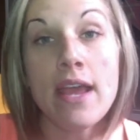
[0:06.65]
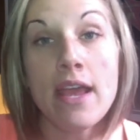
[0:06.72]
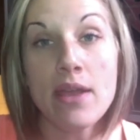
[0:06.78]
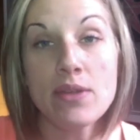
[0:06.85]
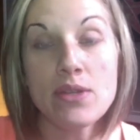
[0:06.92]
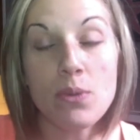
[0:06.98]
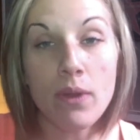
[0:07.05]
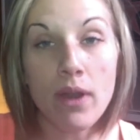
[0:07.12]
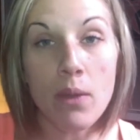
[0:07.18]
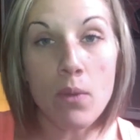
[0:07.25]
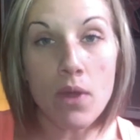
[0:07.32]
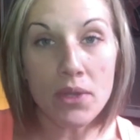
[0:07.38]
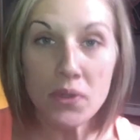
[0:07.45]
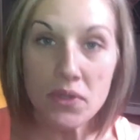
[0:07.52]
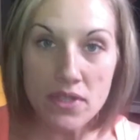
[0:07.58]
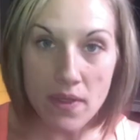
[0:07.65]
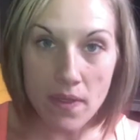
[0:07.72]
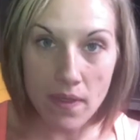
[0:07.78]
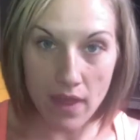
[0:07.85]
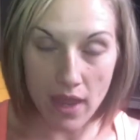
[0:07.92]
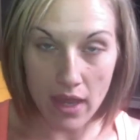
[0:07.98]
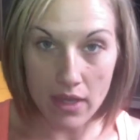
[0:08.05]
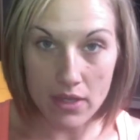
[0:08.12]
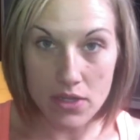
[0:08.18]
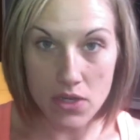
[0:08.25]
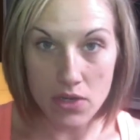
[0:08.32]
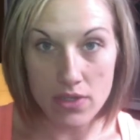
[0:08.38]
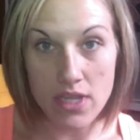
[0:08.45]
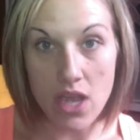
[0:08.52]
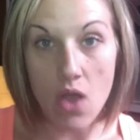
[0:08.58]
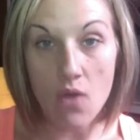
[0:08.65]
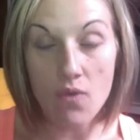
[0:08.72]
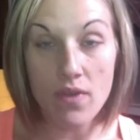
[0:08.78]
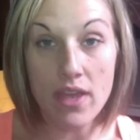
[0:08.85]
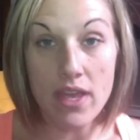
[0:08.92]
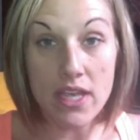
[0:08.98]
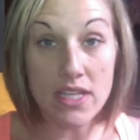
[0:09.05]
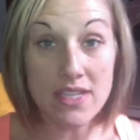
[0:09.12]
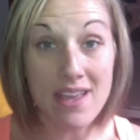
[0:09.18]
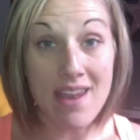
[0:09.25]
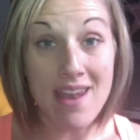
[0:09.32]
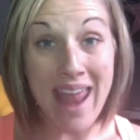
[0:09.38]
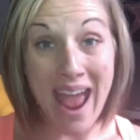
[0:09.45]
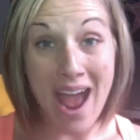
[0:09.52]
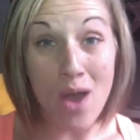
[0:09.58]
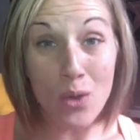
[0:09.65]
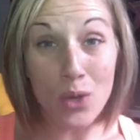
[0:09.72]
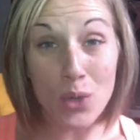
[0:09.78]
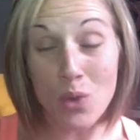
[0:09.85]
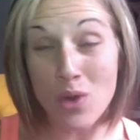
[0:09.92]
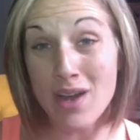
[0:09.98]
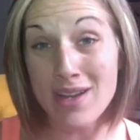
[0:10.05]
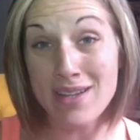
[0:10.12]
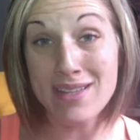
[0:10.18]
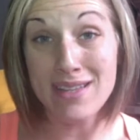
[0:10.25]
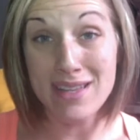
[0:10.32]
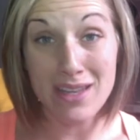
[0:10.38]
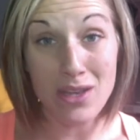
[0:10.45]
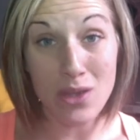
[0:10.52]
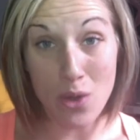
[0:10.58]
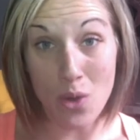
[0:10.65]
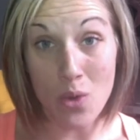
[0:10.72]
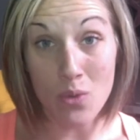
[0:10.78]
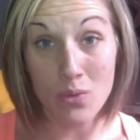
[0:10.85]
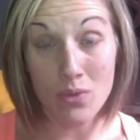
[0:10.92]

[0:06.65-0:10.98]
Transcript: And so, what I want you to think to yourself is now you are a CEO,